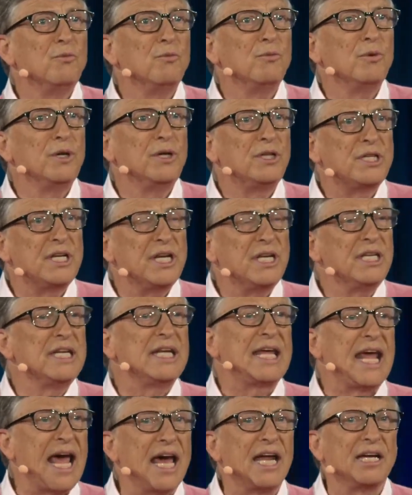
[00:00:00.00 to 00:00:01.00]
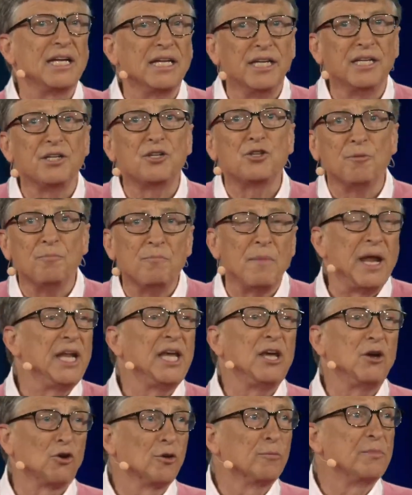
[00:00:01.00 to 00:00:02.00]
it didn't get into
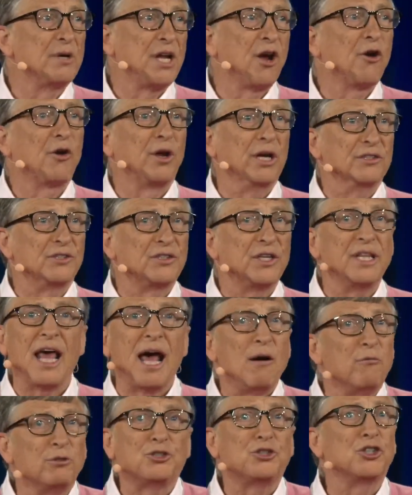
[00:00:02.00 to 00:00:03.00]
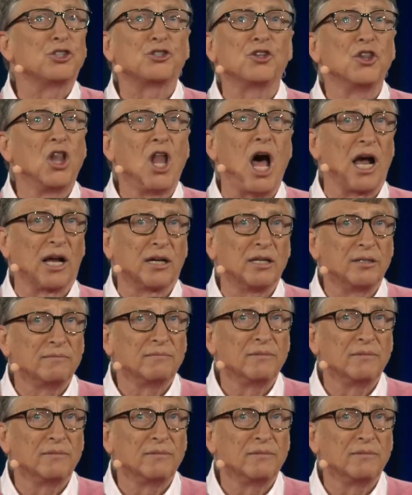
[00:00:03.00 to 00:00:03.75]
many urban areas, and that was just luck.